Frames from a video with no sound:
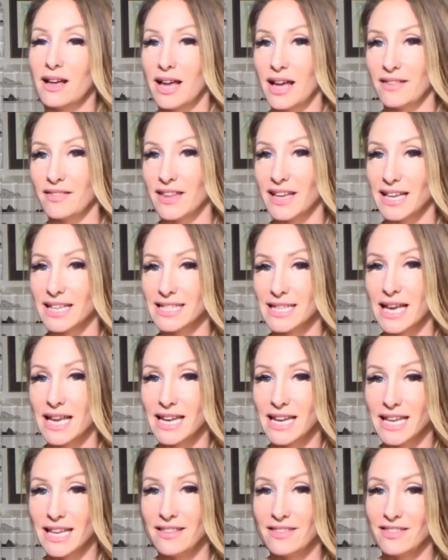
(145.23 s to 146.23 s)
And like I
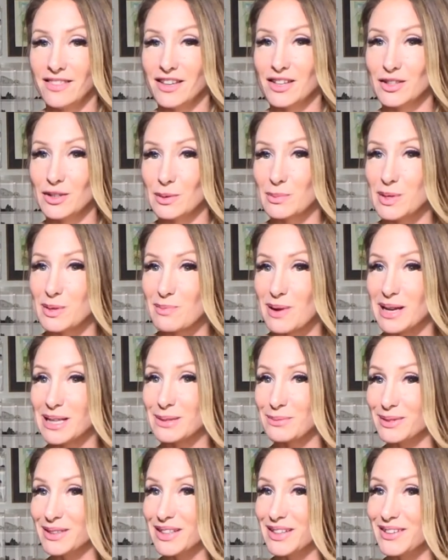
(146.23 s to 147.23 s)
said, in the description box
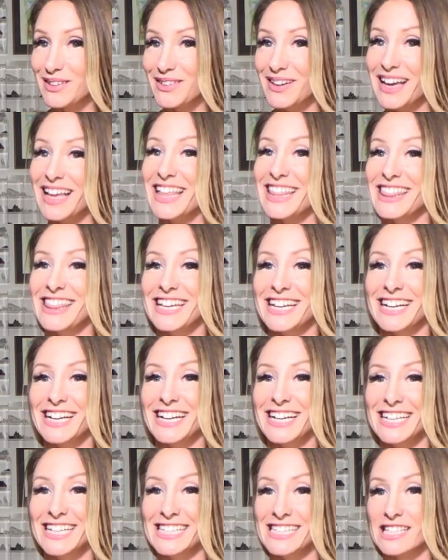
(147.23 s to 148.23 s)
below, there
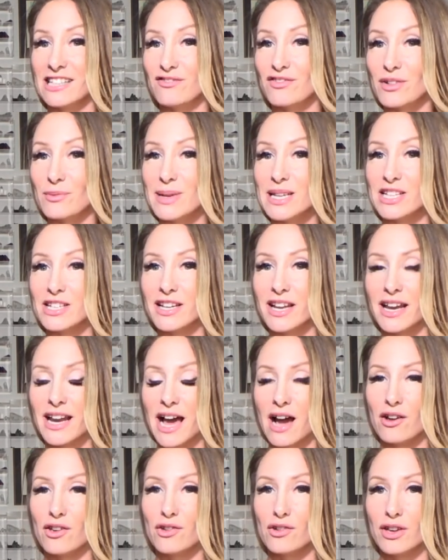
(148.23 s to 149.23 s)
is information on
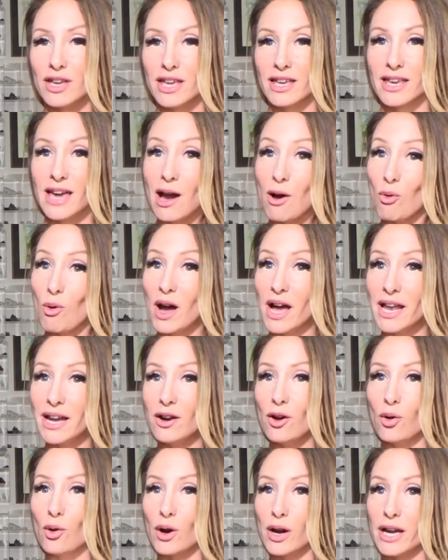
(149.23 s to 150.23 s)
how you can get one
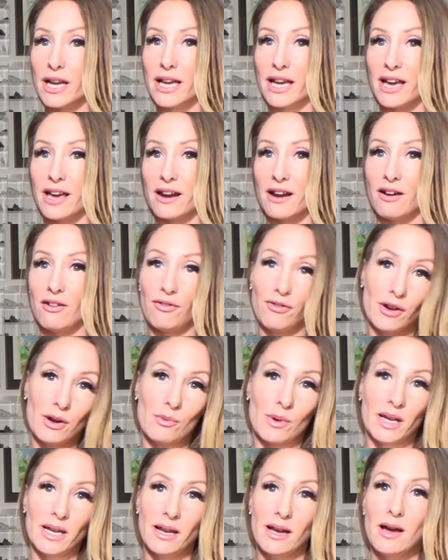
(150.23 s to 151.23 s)
or get a free
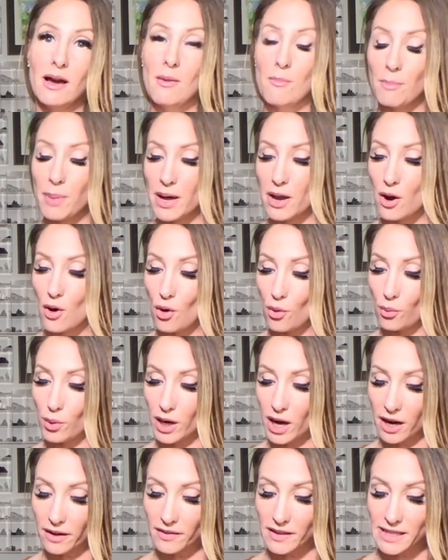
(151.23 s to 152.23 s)
one. But
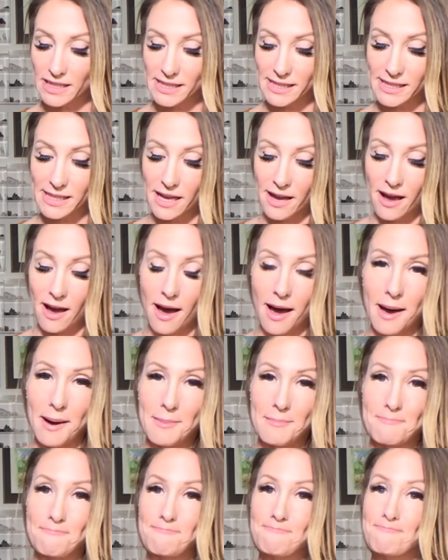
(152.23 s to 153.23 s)
regardless,
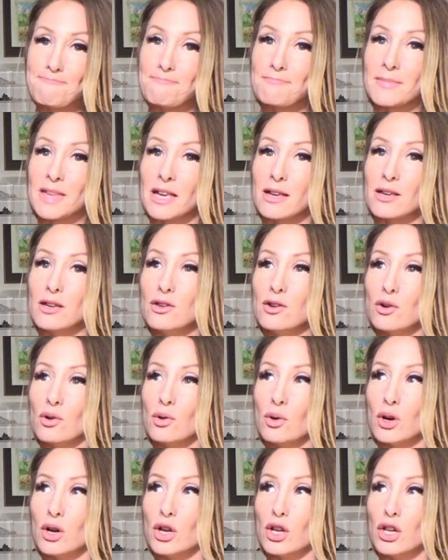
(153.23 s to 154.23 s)
um, you know,